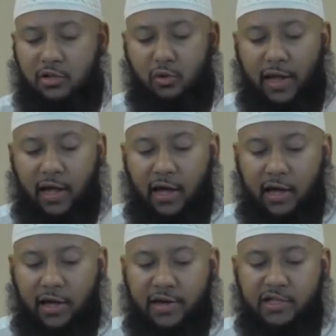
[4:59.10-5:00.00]

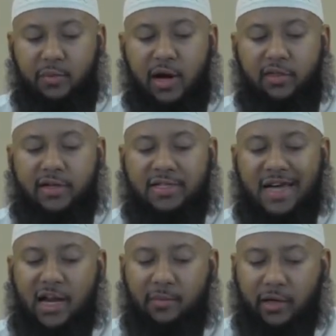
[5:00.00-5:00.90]
Tulayha and his brother
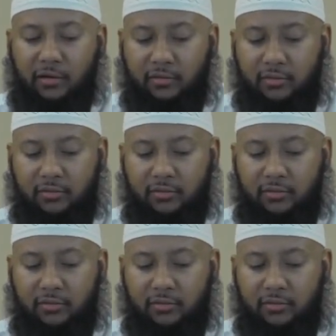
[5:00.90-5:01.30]
Salama,